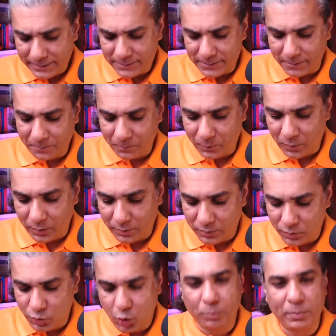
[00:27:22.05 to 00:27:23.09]
So
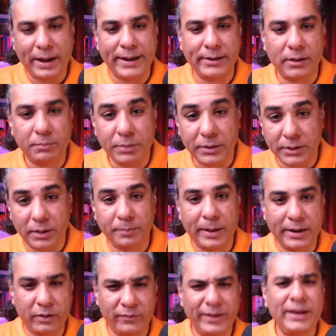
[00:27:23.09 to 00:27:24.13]
Joe Biden, President
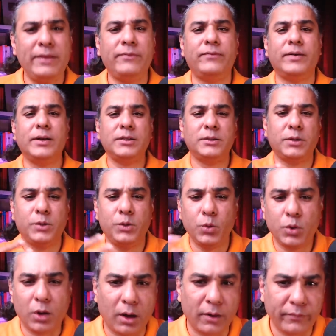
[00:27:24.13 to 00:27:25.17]
Biden, when he first
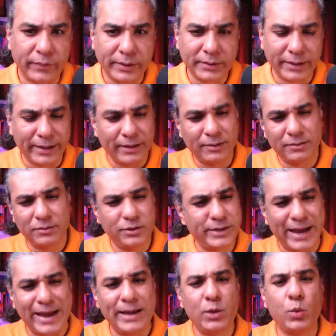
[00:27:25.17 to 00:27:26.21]
took office in
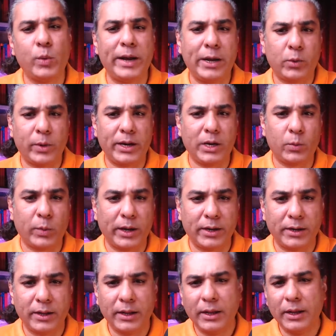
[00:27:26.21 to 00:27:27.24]
January
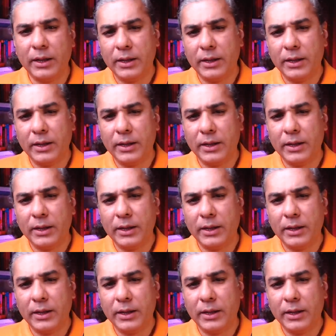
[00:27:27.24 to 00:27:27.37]
21,